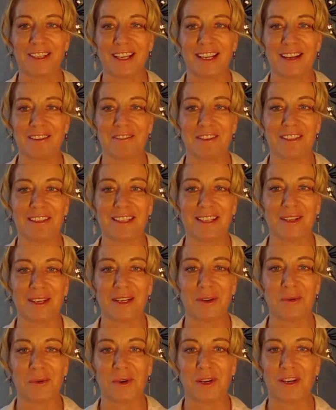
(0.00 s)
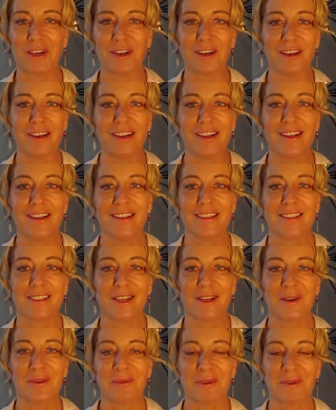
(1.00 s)
everything in order.
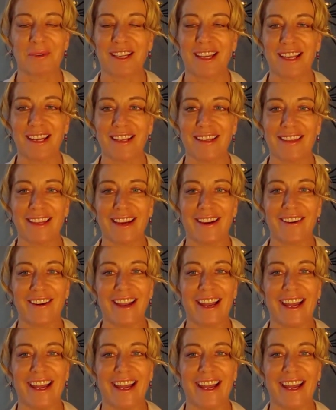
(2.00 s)
So we're getting there.